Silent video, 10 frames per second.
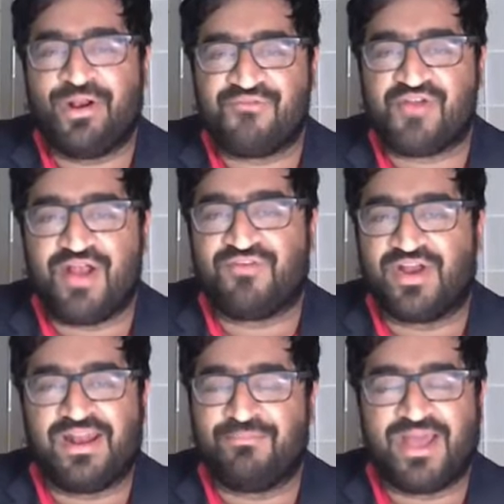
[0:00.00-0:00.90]
never ever
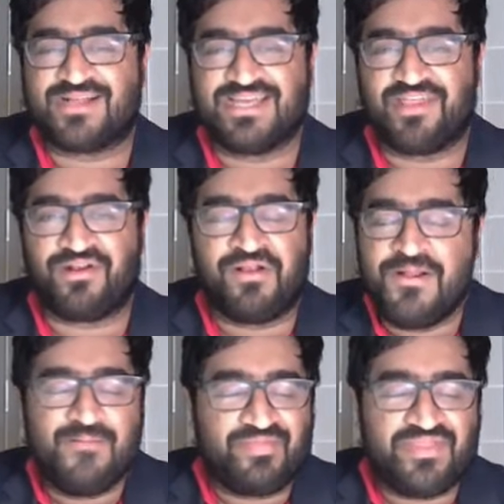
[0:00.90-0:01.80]
getting back together.
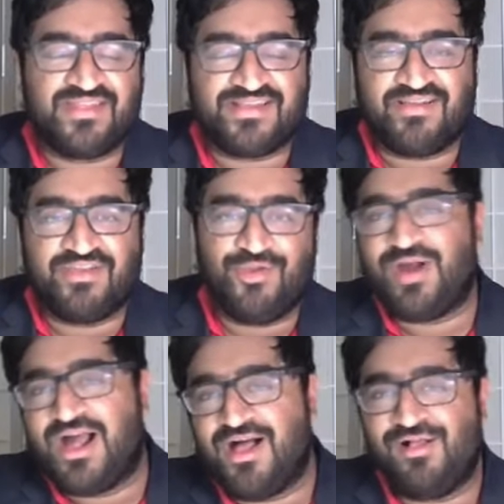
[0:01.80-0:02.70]
And they tell you, well,